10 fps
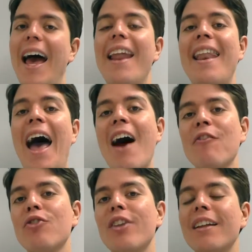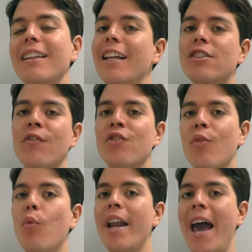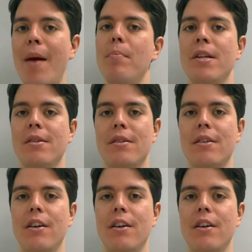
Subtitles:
And after that, let's observe what happened.